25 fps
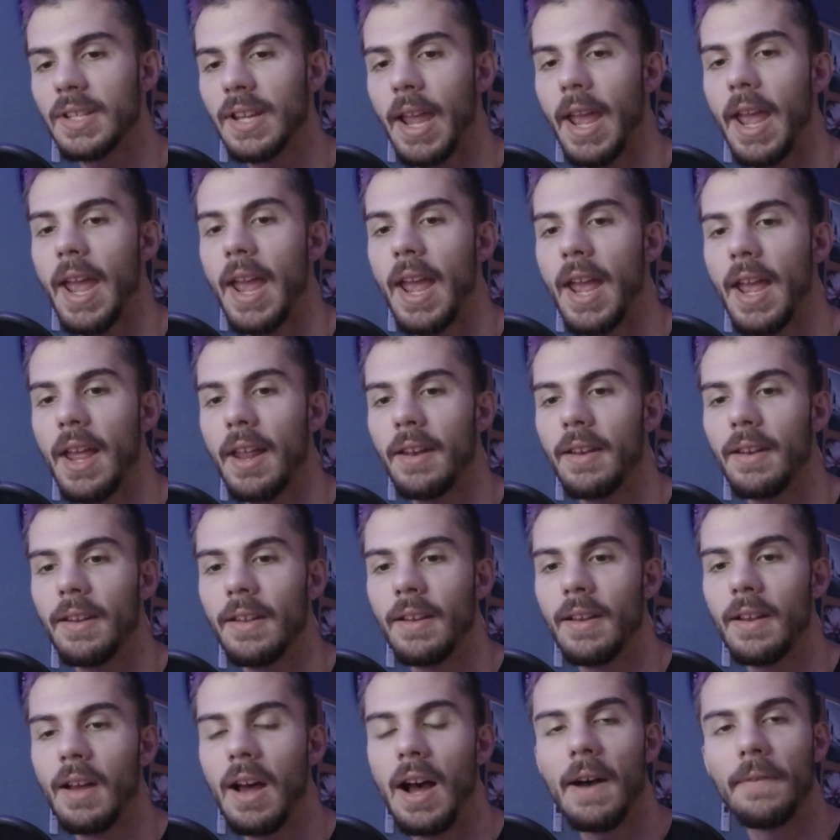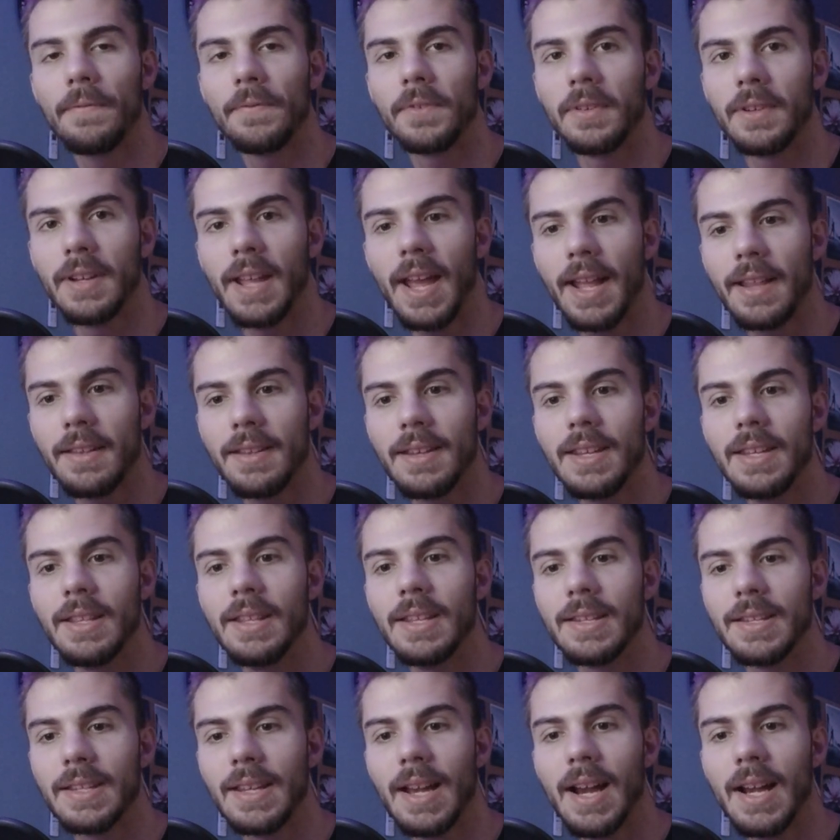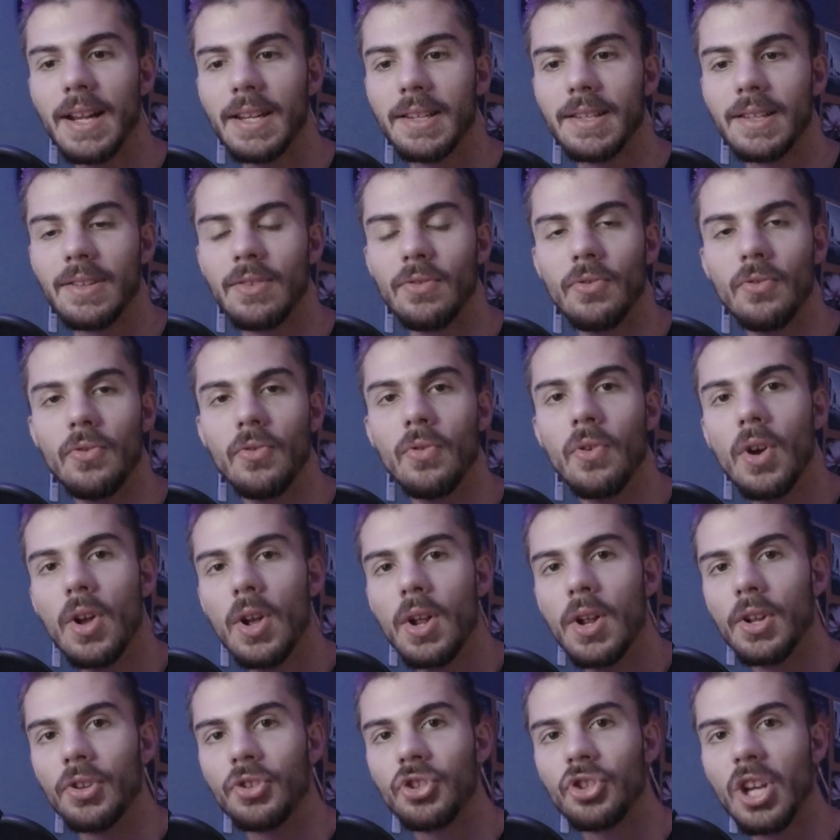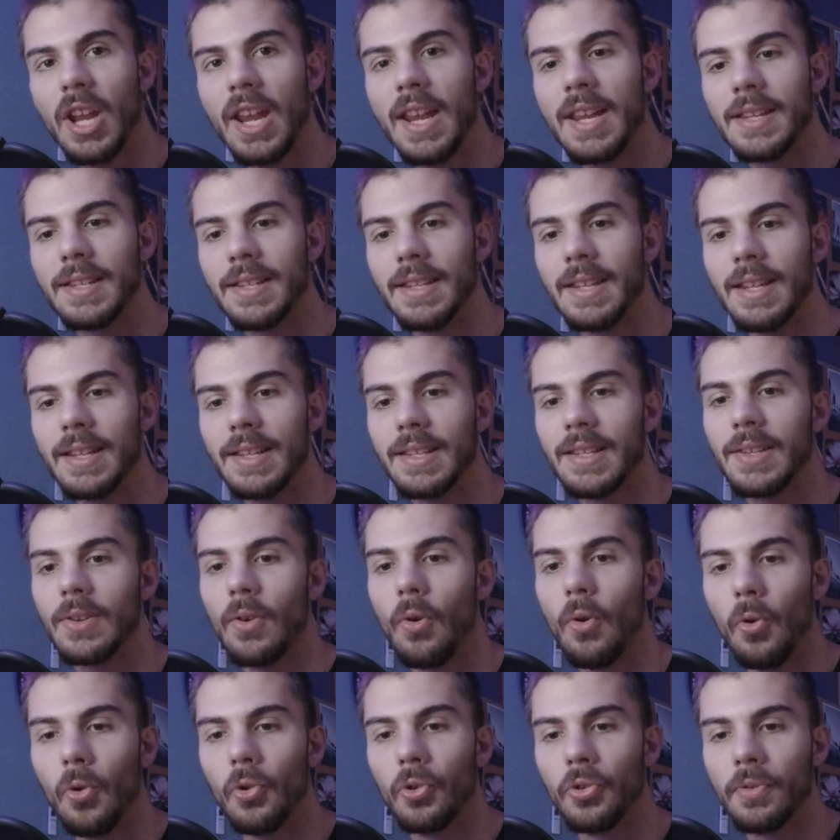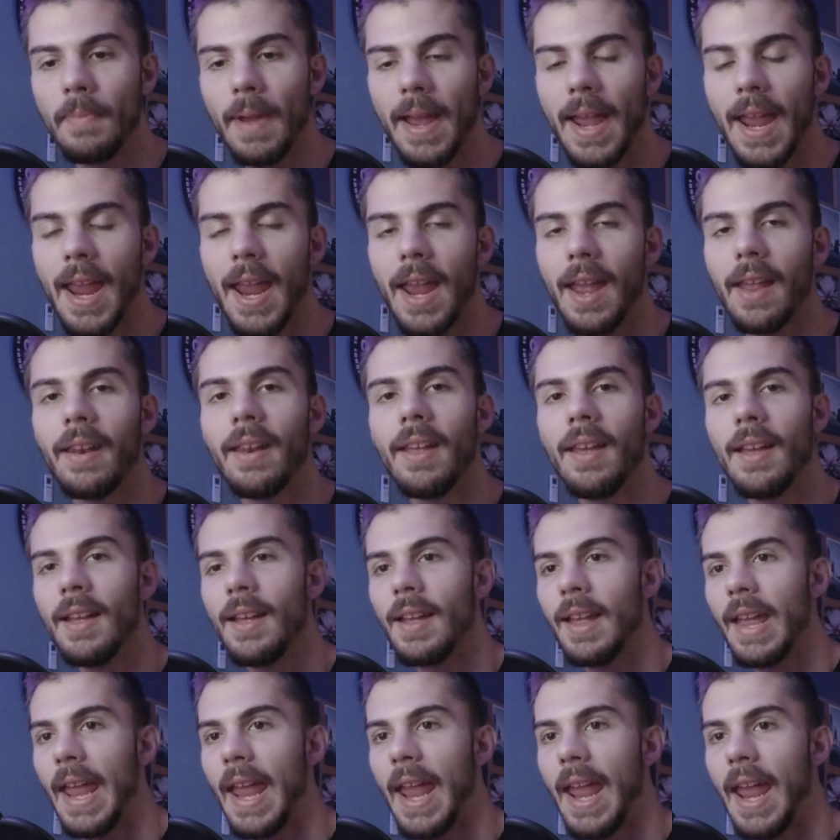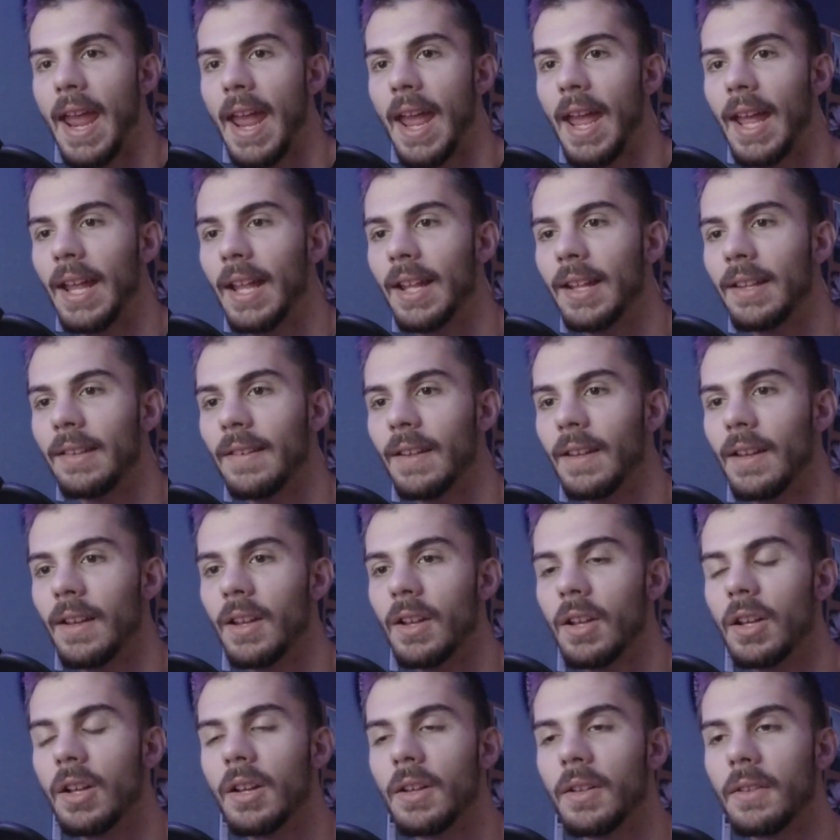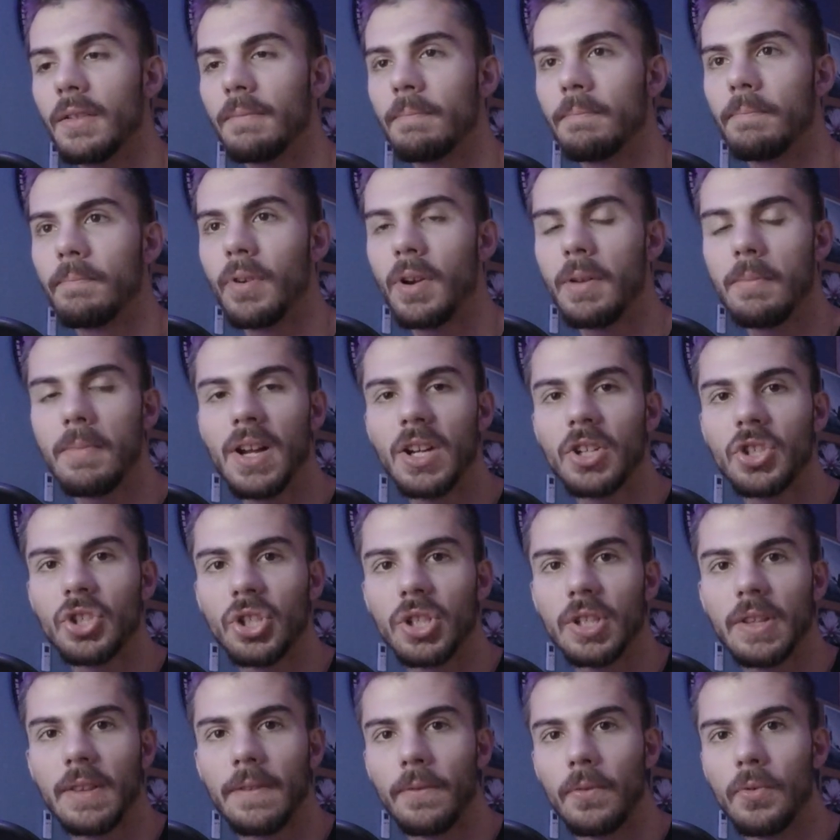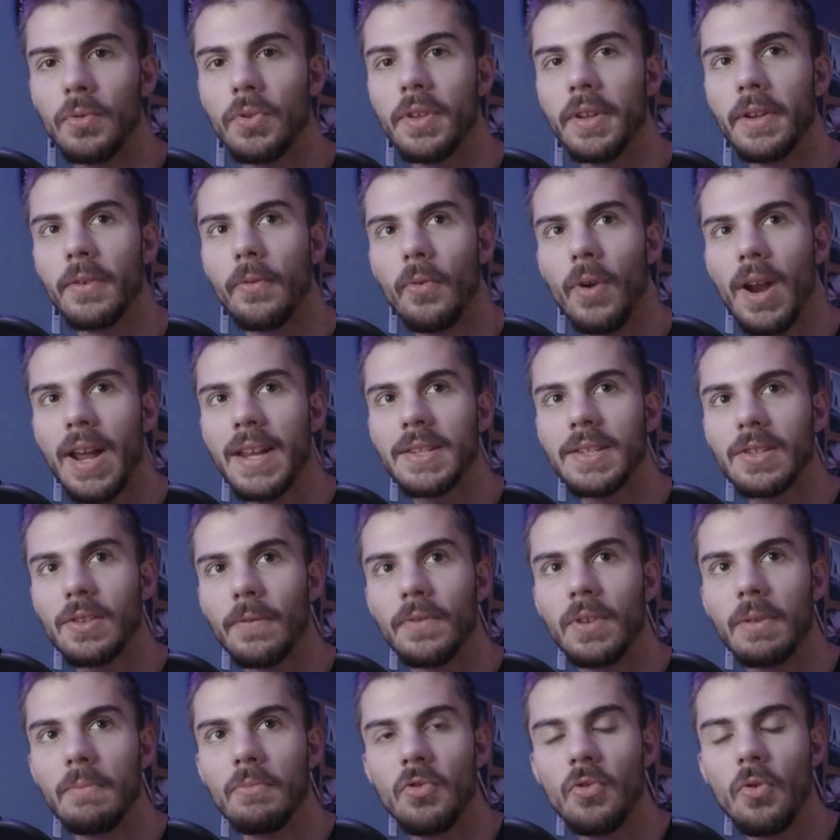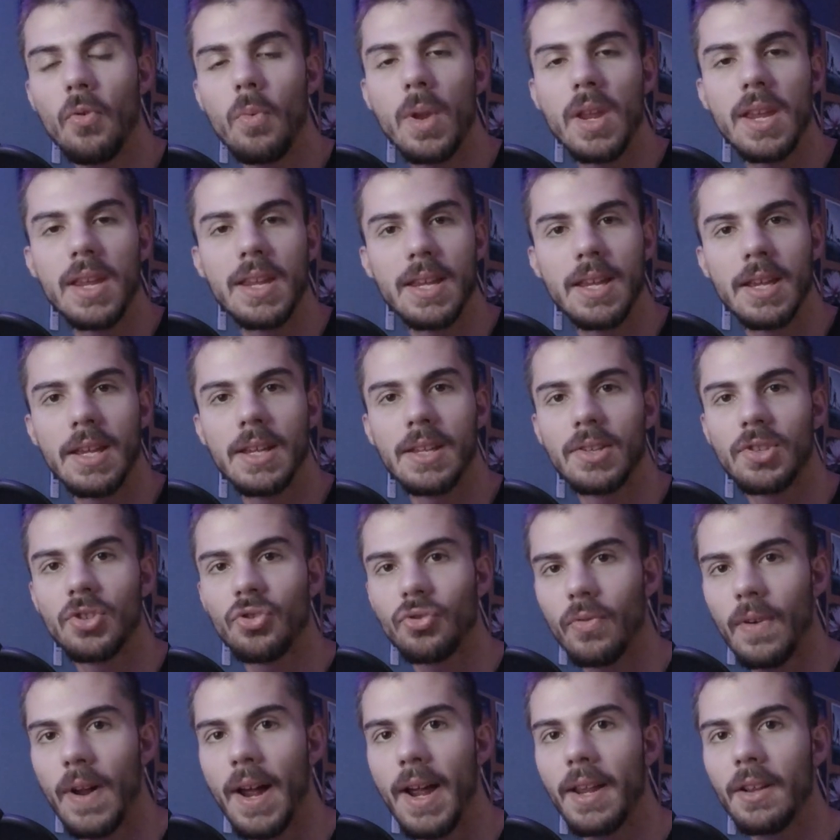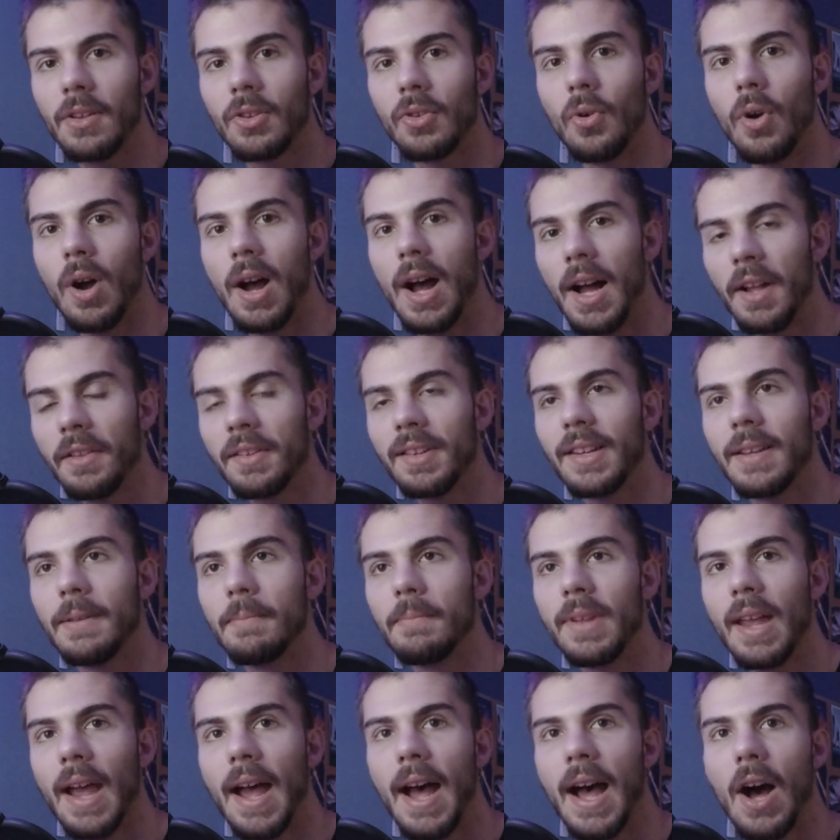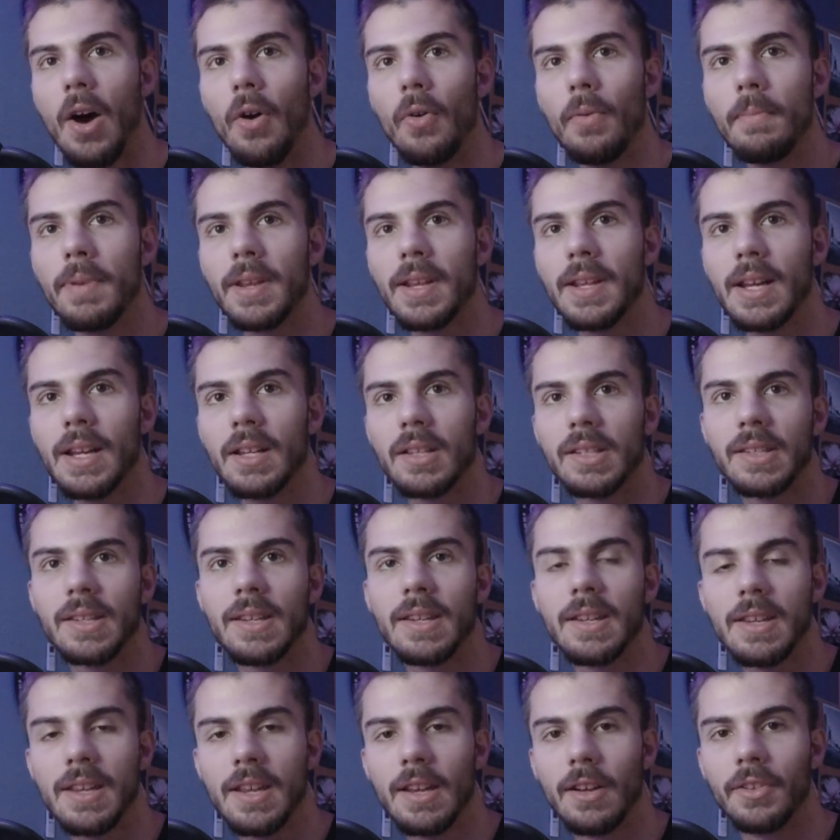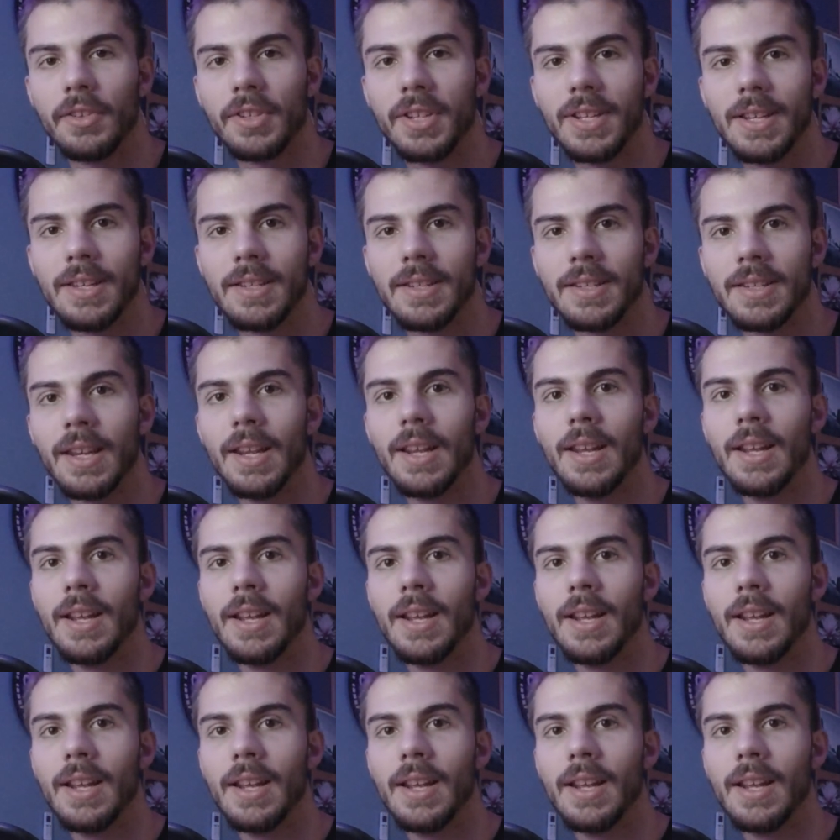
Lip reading: And after that he decides to chase this old man, and pretty much through the rest of the movie he is trying to hunt him down because he killed his